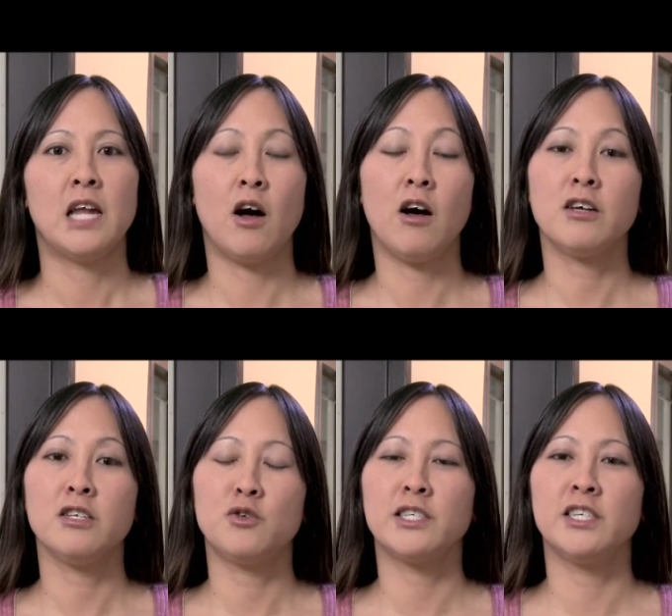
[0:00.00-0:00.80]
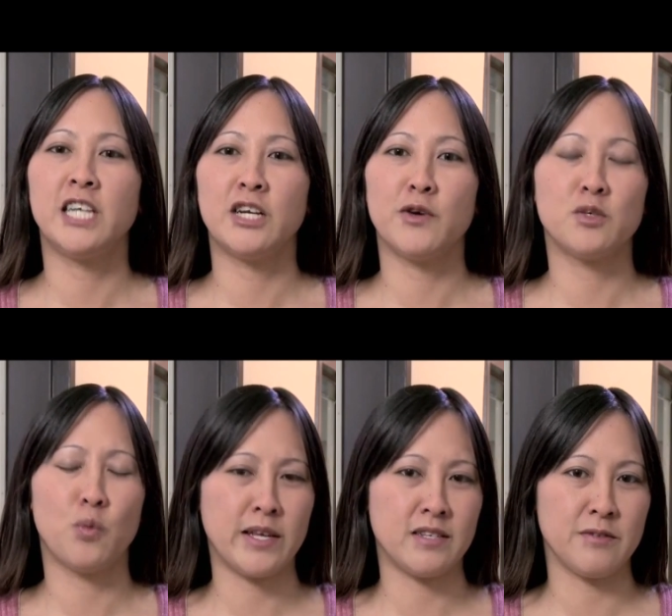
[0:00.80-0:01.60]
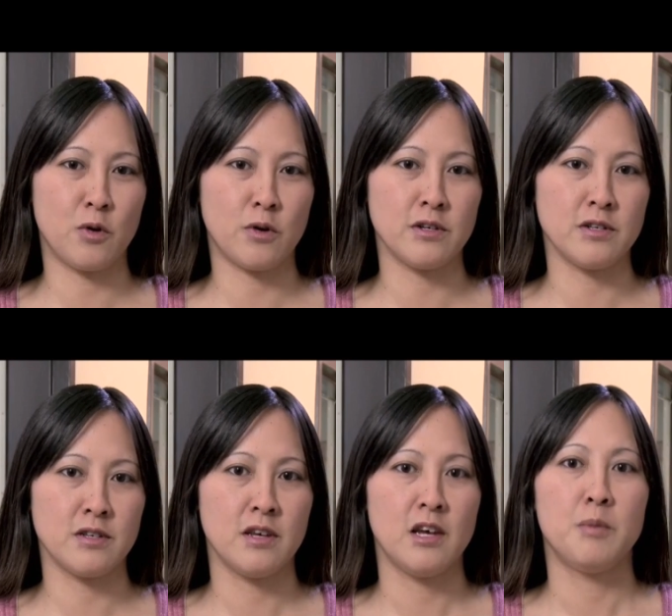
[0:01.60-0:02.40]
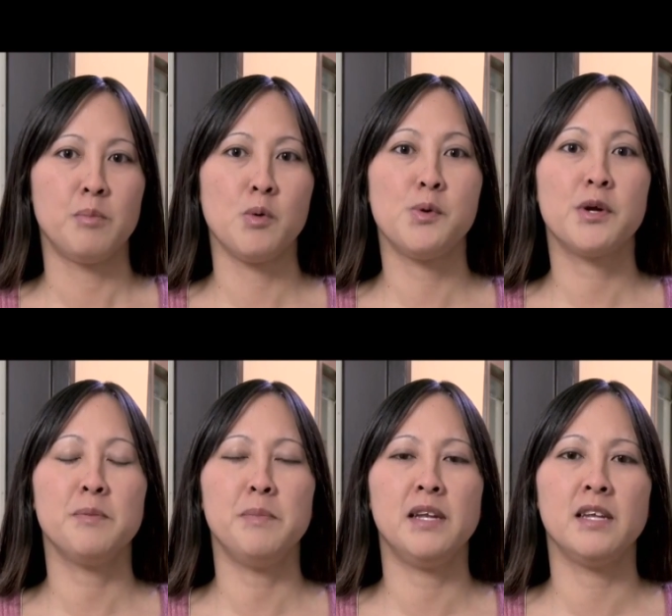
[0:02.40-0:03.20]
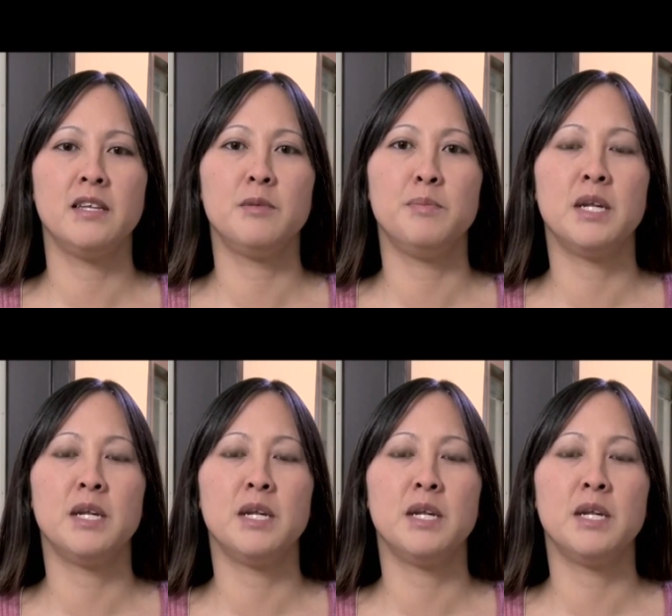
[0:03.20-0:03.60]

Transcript: Now, all construction generates waste, of course, but we were committed to